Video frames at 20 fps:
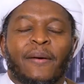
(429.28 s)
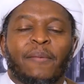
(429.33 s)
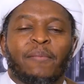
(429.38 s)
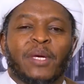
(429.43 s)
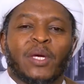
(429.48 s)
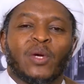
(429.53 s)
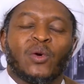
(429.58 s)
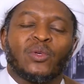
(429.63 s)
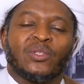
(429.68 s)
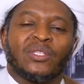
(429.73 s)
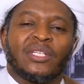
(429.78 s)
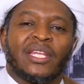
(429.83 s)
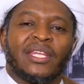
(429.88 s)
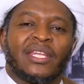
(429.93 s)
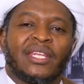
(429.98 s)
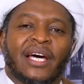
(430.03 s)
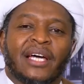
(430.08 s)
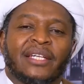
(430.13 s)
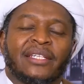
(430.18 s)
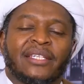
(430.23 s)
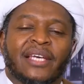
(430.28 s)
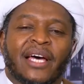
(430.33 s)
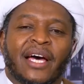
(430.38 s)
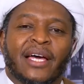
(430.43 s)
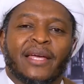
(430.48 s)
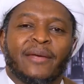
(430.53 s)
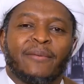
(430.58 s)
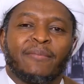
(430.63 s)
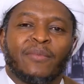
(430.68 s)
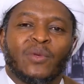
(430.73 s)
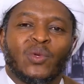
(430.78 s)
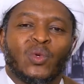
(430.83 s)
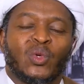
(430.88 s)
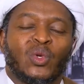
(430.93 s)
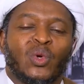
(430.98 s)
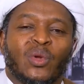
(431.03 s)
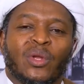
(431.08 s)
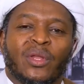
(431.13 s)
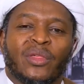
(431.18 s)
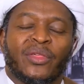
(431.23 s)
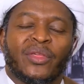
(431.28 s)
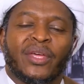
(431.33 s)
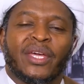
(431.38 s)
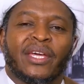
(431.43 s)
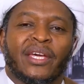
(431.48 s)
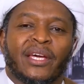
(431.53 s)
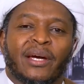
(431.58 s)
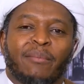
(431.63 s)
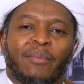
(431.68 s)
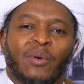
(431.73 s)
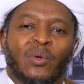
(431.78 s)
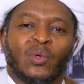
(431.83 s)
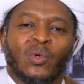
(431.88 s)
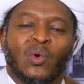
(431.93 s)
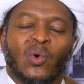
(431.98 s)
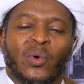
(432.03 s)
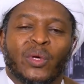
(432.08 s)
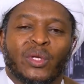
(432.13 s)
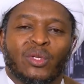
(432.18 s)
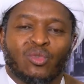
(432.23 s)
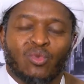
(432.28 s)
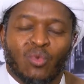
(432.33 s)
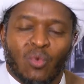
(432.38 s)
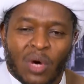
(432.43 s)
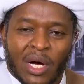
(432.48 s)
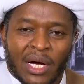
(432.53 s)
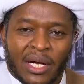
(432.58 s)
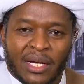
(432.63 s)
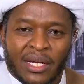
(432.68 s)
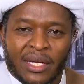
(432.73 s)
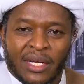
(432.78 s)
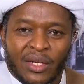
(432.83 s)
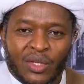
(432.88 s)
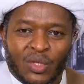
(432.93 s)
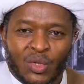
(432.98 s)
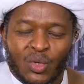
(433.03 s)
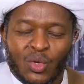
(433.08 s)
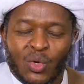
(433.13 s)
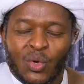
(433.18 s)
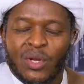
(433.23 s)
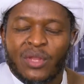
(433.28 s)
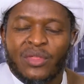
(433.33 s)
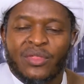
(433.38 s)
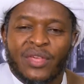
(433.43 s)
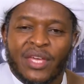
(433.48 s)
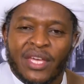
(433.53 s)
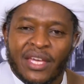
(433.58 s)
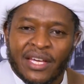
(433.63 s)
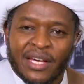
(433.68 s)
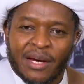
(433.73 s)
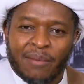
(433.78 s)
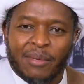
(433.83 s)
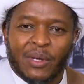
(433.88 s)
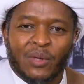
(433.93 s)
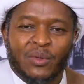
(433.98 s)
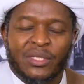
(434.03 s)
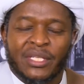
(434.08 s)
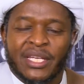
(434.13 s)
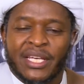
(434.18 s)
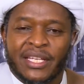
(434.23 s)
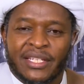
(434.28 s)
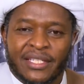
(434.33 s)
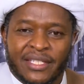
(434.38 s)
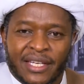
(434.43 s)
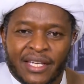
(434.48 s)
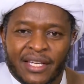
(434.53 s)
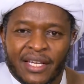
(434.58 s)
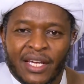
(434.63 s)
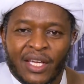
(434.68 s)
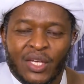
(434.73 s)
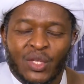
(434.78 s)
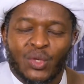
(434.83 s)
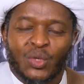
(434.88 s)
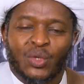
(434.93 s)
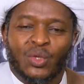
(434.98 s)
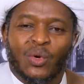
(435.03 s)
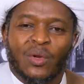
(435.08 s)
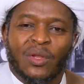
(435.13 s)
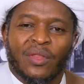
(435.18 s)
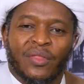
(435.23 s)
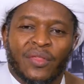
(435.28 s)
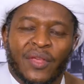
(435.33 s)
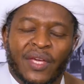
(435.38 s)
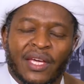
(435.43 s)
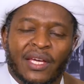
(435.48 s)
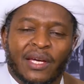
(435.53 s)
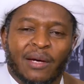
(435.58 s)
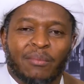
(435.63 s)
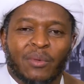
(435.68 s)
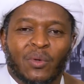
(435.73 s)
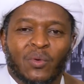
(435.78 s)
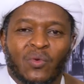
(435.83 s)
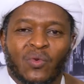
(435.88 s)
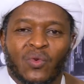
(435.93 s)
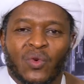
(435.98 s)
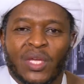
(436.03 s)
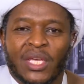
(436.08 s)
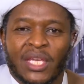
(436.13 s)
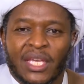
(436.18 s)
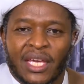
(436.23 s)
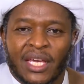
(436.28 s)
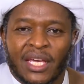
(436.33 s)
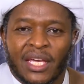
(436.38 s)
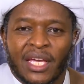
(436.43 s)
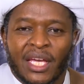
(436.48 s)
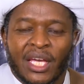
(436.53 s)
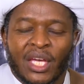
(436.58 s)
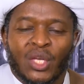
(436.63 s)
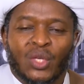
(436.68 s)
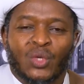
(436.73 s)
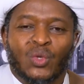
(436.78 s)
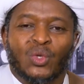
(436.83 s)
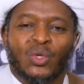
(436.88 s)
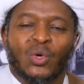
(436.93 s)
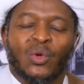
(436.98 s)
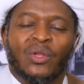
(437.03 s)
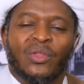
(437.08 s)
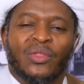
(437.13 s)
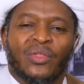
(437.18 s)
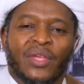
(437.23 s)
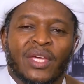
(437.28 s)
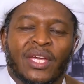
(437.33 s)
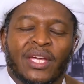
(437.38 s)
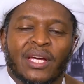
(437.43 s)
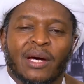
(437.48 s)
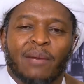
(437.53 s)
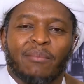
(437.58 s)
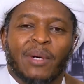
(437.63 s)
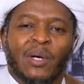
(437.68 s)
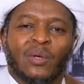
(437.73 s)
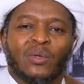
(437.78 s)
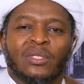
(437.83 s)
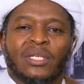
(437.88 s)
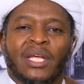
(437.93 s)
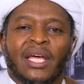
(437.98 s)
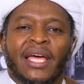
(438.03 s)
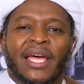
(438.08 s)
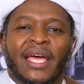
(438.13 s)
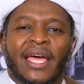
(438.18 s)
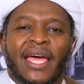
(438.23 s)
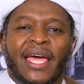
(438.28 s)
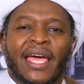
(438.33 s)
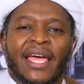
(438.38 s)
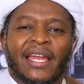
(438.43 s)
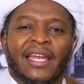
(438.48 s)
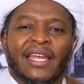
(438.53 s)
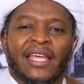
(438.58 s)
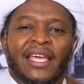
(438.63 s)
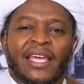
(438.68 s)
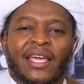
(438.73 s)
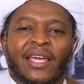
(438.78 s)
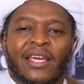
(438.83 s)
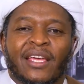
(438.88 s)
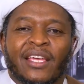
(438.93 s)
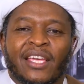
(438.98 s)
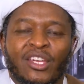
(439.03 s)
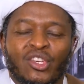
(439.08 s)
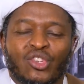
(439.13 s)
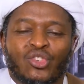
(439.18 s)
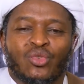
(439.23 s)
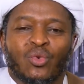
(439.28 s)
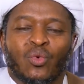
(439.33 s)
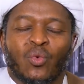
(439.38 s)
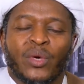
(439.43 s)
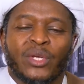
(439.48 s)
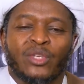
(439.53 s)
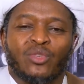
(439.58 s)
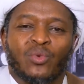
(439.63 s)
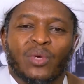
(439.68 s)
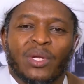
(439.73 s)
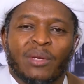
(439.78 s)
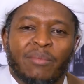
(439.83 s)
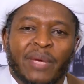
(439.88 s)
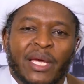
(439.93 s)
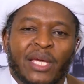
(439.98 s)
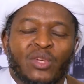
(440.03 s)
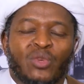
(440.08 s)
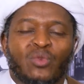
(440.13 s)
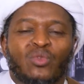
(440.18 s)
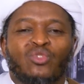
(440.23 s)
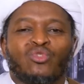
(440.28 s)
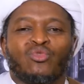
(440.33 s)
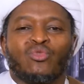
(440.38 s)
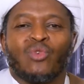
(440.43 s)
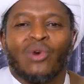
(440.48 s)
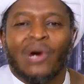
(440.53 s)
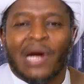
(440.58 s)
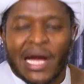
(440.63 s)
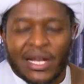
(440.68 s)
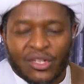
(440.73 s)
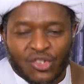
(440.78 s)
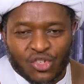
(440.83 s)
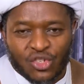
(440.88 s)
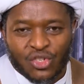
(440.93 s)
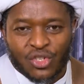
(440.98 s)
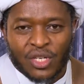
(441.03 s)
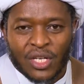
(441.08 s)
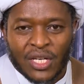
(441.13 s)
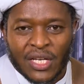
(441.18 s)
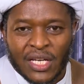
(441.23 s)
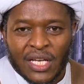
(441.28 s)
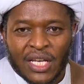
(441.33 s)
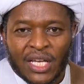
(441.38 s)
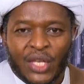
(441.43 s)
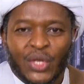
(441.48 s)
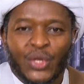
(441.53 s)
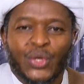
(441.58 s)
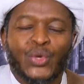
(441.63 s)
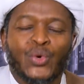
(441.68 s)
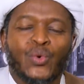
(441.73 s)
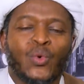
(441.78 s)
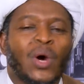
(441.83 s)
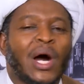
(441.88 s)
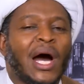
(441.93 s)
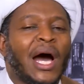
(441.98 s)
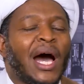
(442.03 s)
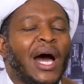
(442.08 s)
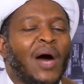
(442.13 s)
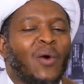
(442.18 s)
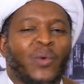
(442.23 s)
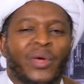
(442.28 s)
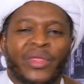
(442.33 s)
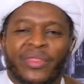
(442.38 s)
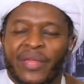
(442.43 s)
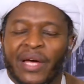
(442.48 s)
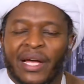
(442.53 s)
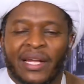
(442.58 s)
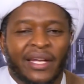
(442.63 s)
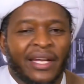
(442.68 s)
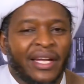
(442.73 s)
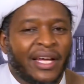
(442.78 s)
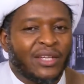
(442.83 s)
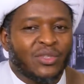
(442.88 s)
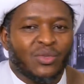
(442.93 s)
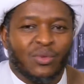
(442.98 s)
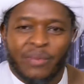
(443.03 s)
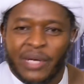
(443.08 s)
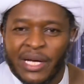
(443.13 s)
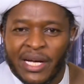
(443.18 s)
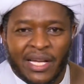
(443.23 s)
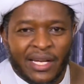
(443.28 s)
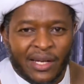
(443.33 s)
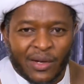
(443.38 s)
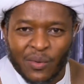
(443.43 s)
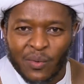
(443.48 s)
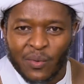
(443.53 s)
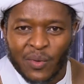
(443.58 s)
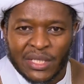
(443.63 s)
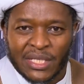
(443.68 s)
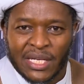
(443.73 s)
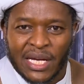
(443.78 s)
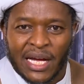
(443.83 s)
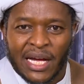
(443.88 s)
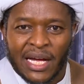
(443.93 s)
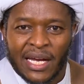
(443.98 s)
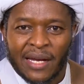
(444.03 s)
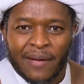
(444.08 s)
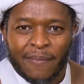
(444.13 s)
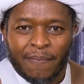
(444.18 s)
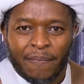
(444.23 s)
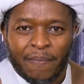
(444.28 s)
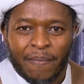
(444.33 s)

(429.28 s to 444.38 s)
because at that time you don't think about going to work. You don't think about eating. You don't think about drinking. You don't think about any issue which will make you to rush. You are with Allah subhanahu wa ta'ala.